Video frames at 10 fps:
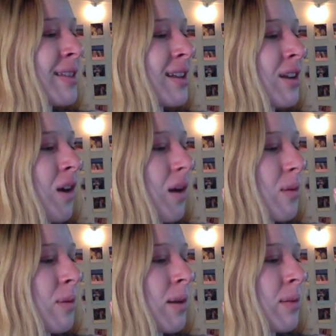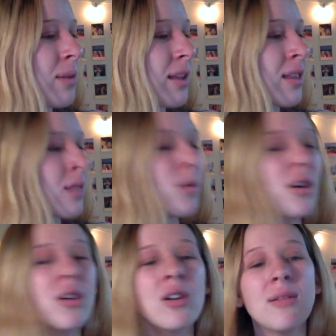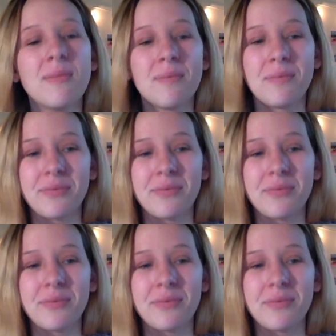in caramel pumpkin swirl